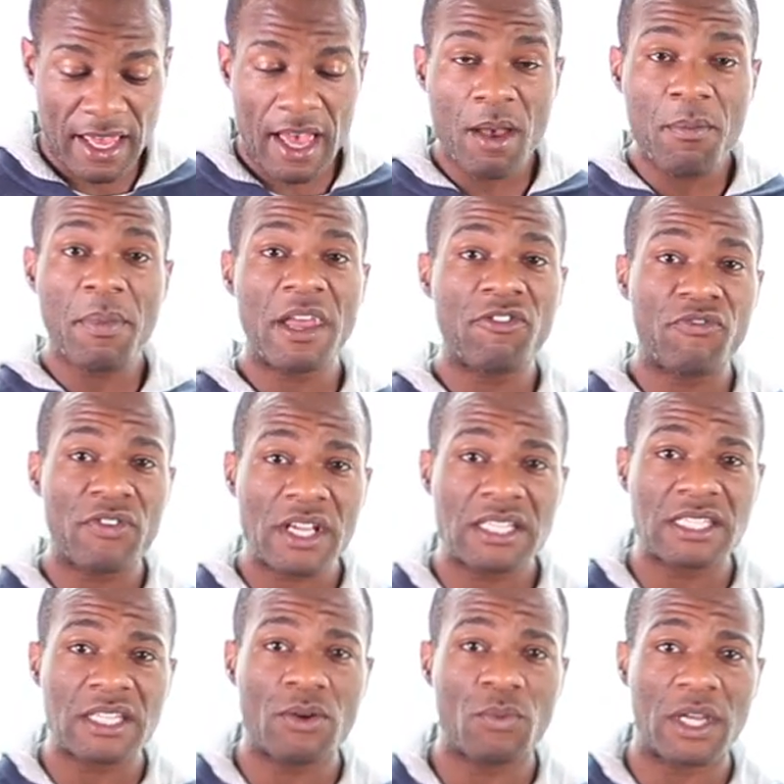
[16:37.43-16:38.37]
And by
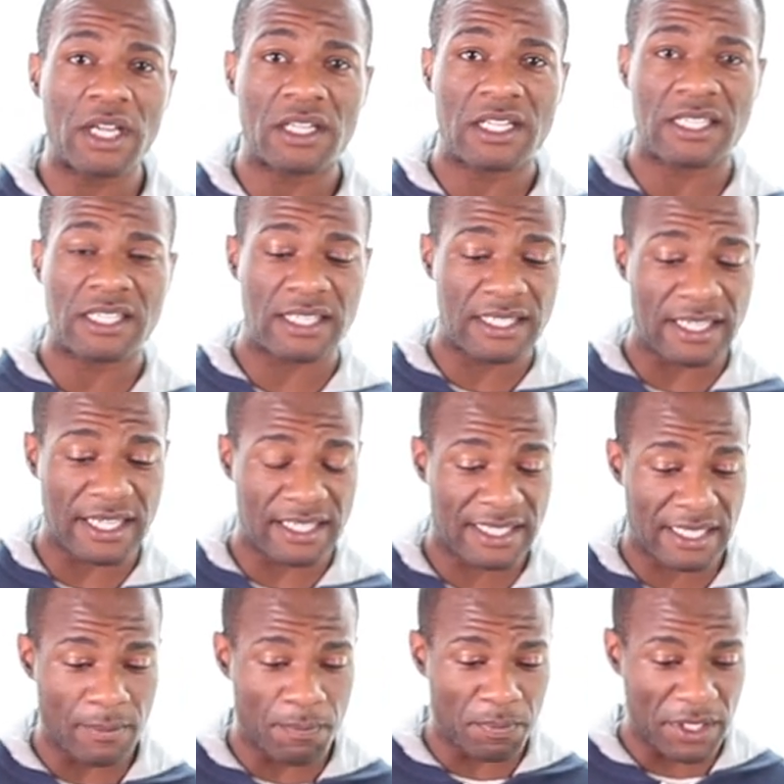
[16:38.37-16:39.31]
fixing weaknesses, I
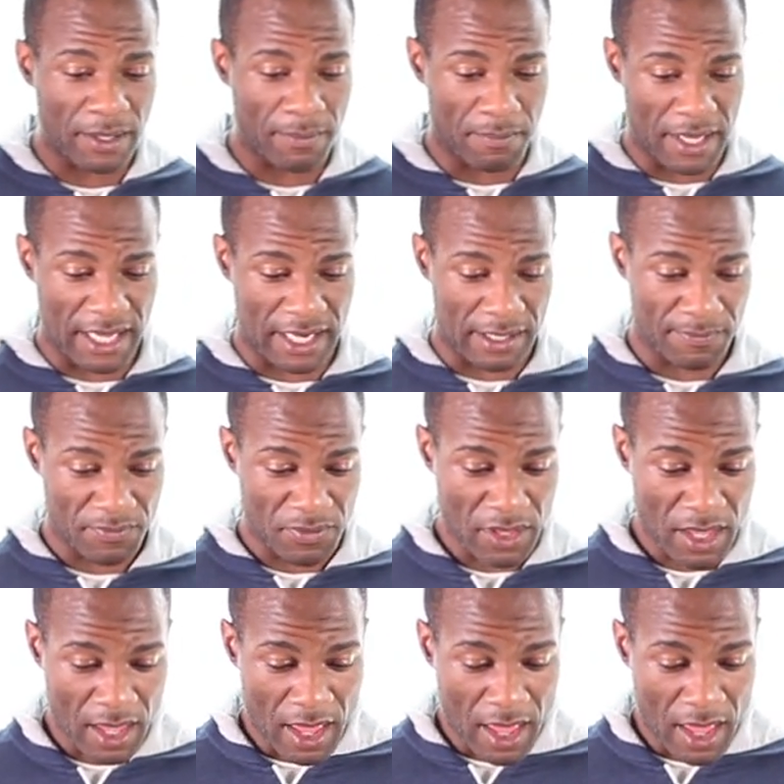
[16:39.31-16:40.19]
simply mean